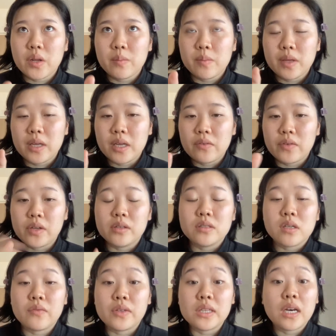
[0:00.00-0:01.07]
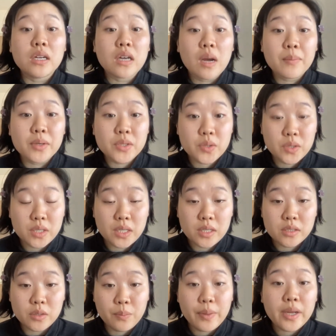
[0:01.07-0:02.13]
to be giving yourself a lot of opportunity
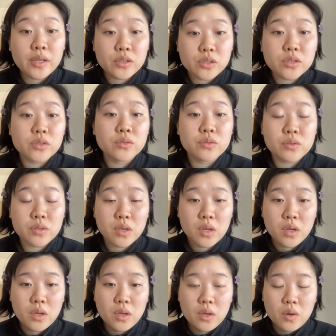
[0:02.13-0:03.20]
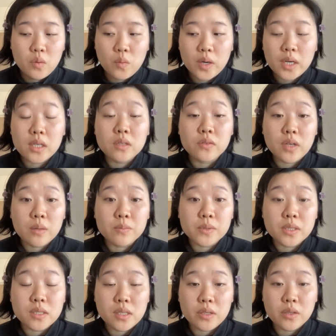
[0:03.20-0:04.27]
to pick and choose what kind of
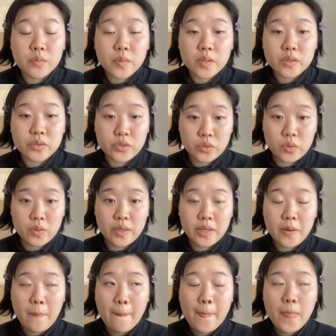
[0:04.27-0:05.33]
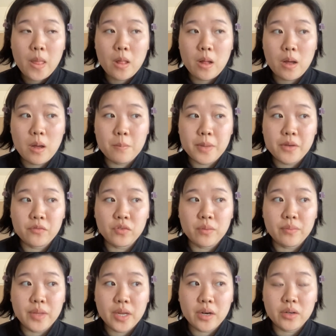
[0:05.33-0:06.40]
companies that you want to join. And
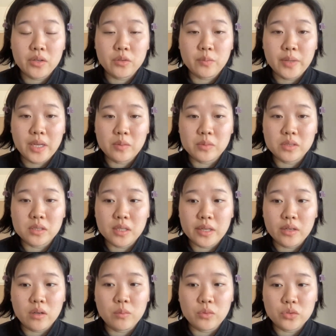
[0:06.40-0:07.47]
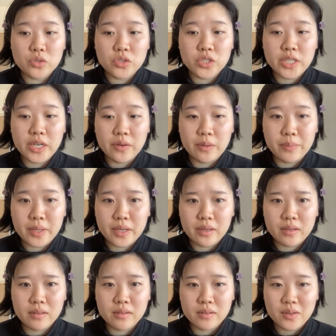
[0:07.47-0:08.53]
from there, you'll be able to like almost cherry
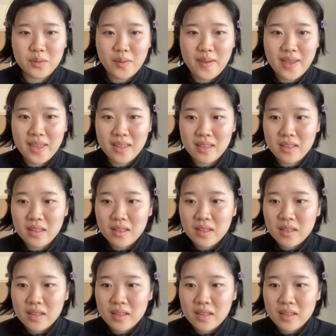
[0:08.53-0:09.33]
pick. Okay.